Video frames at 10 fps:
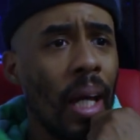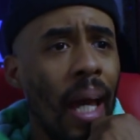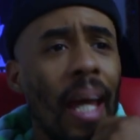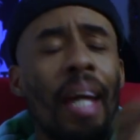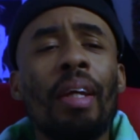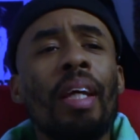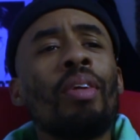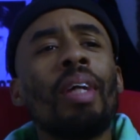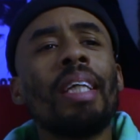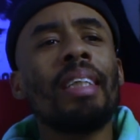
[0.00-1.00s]
And, you
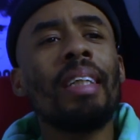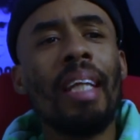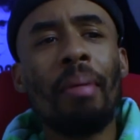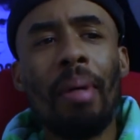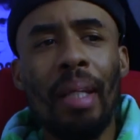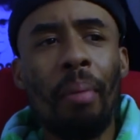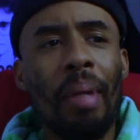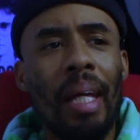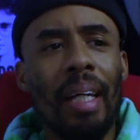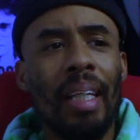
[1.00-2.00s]
know, that's another thing about them
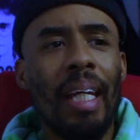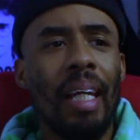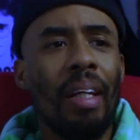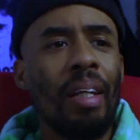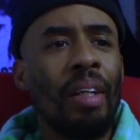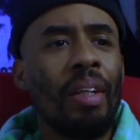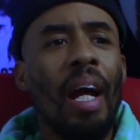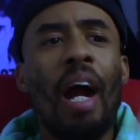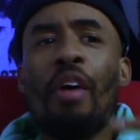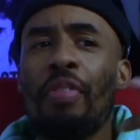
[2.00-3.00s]
being clean.
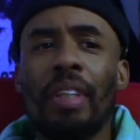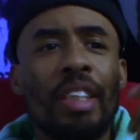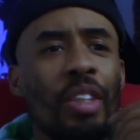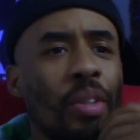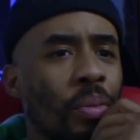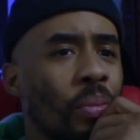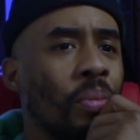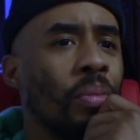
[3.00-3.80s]
Their outfits, too.